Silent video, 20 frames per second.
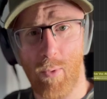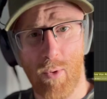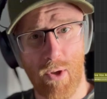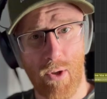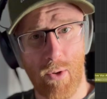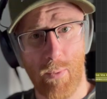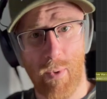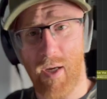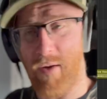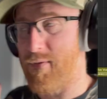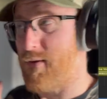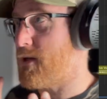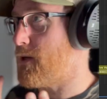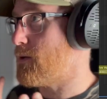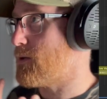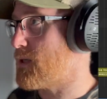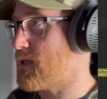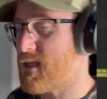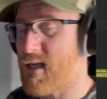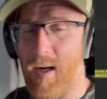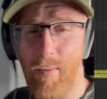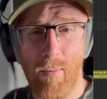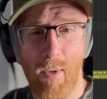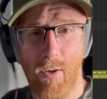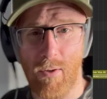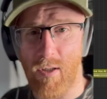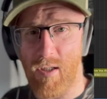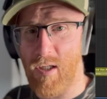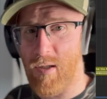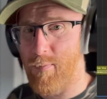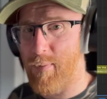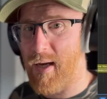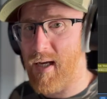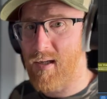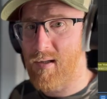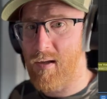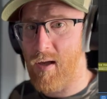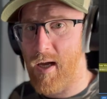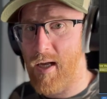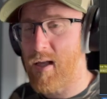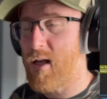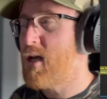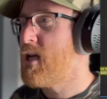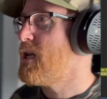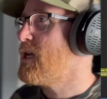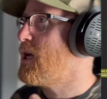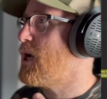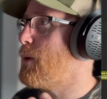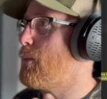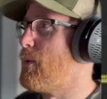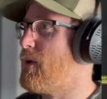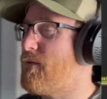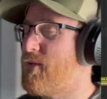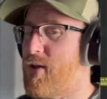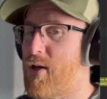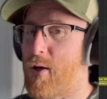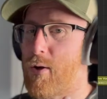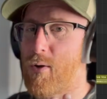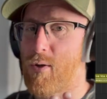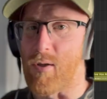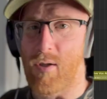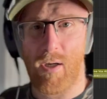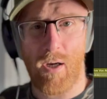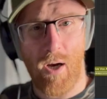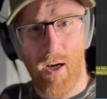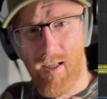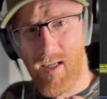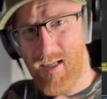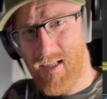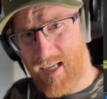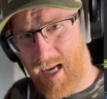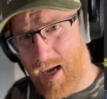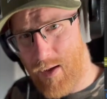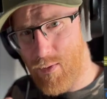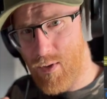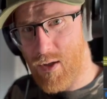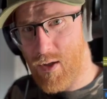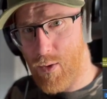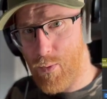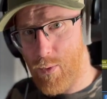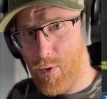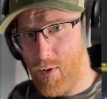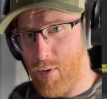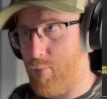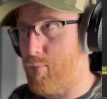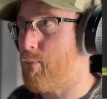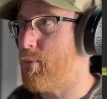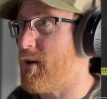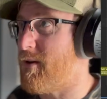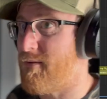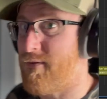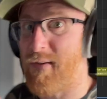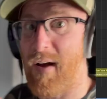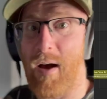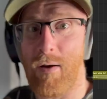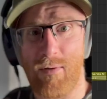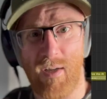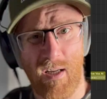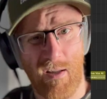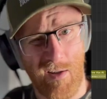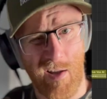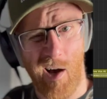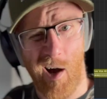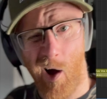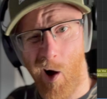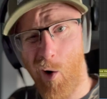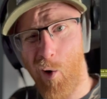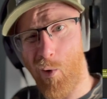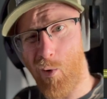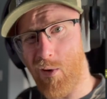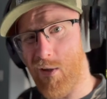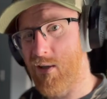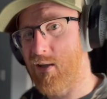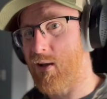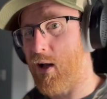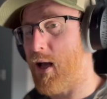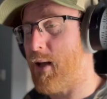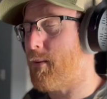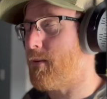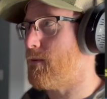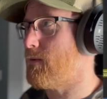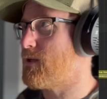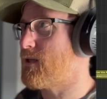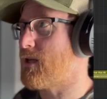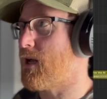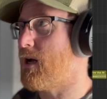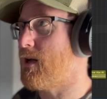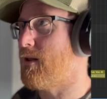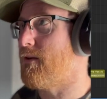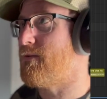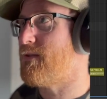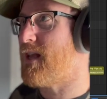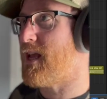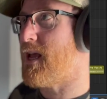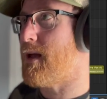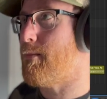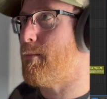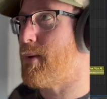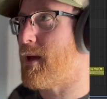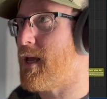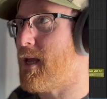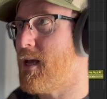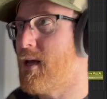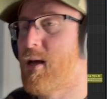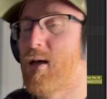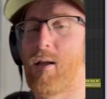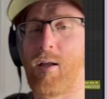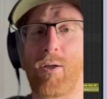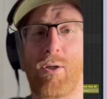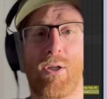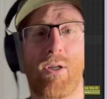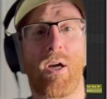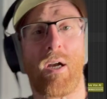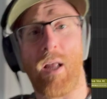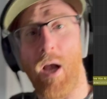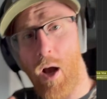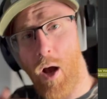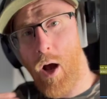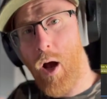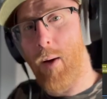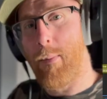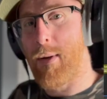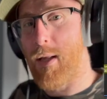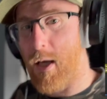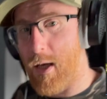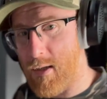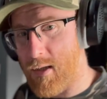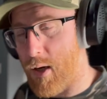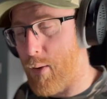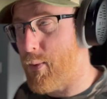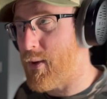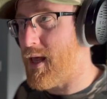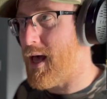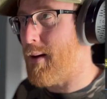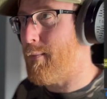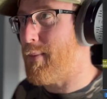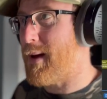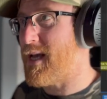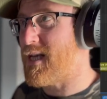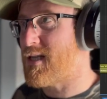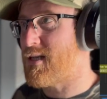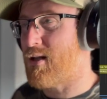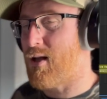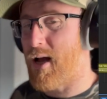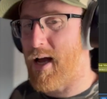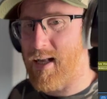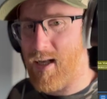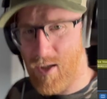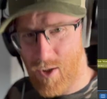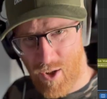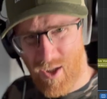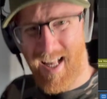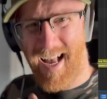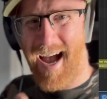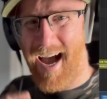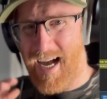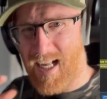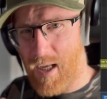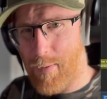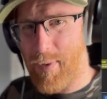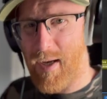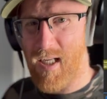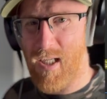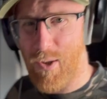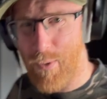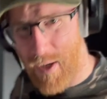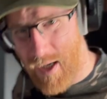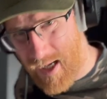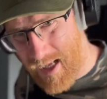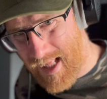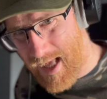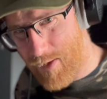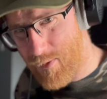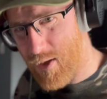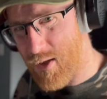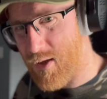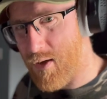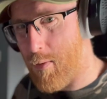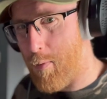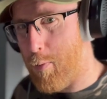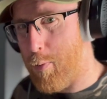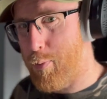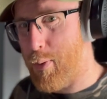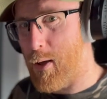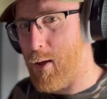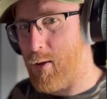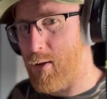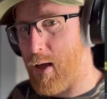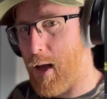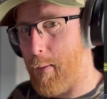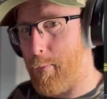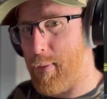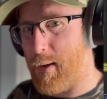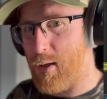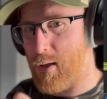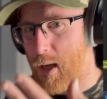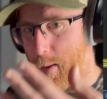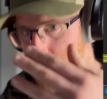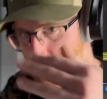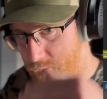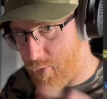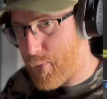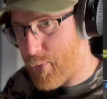So we've used the same notes as the bass line, and we've used the kind of sounds that would be found in the old style of DnB. They just kind of harmonize up with that bass line and just add a bit to it, and allowed us to build up before